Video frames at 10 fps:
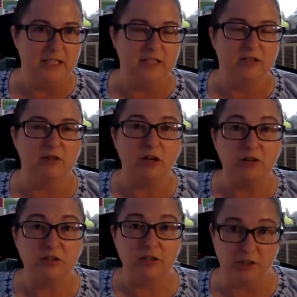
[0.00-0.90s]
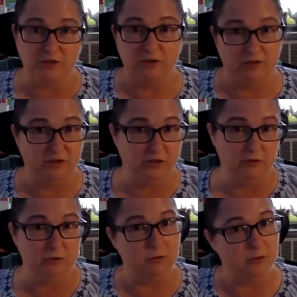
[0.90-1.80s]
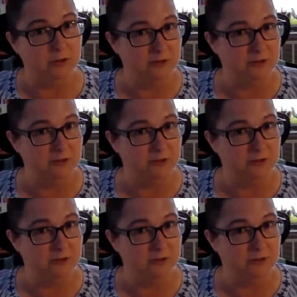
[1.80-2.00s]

So those are our sort of two